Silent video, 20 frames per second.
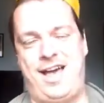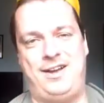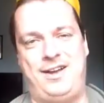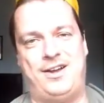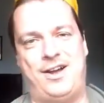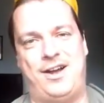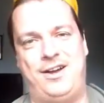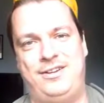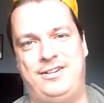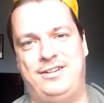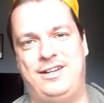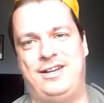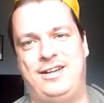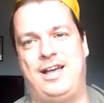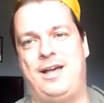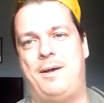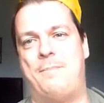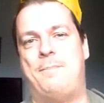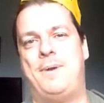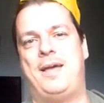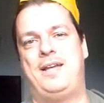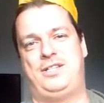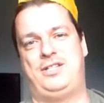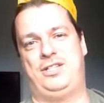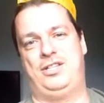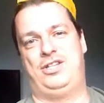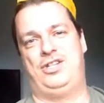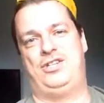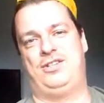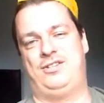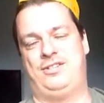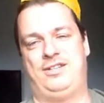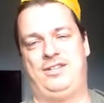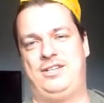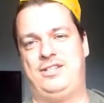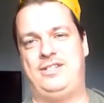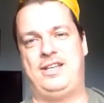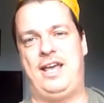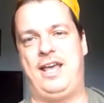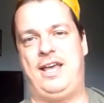I got a message
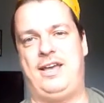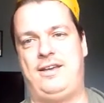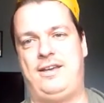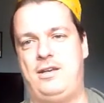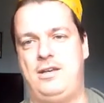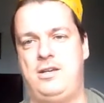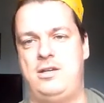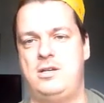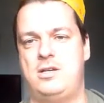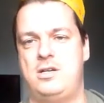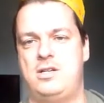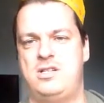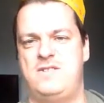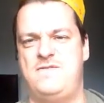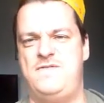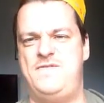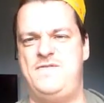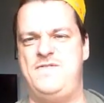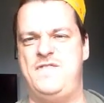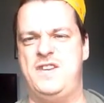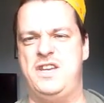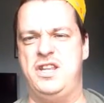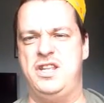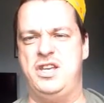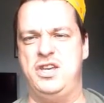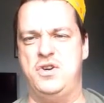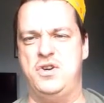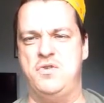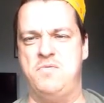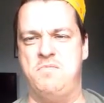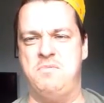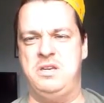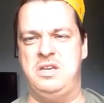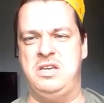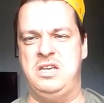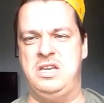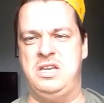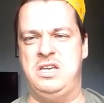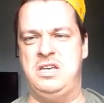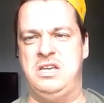saying, video
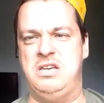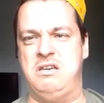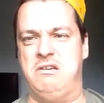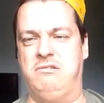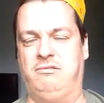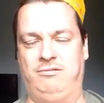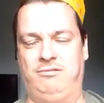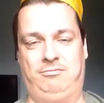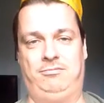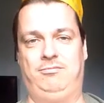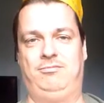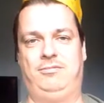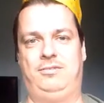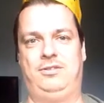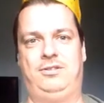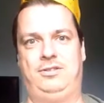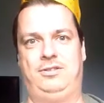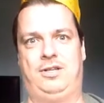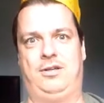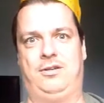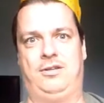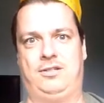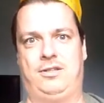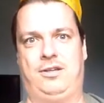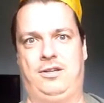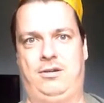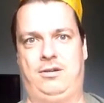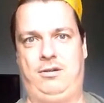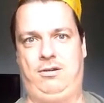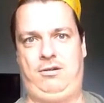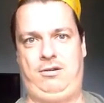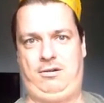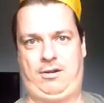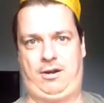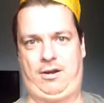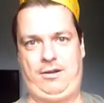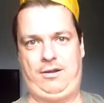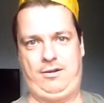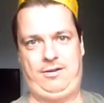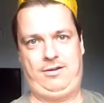me. So I was like,
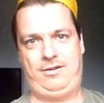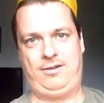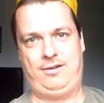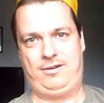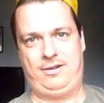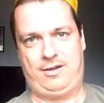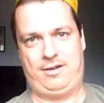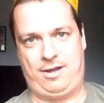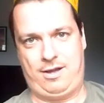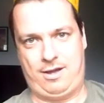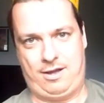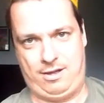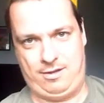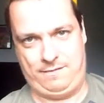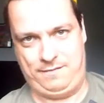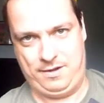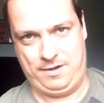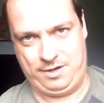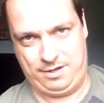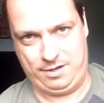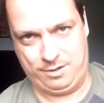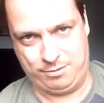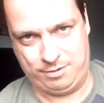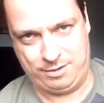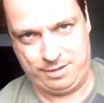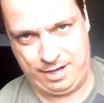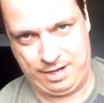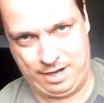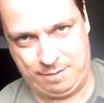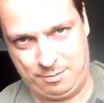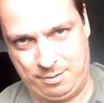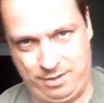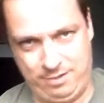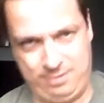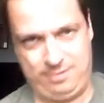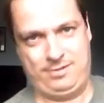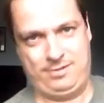alright, I'll video Deborah,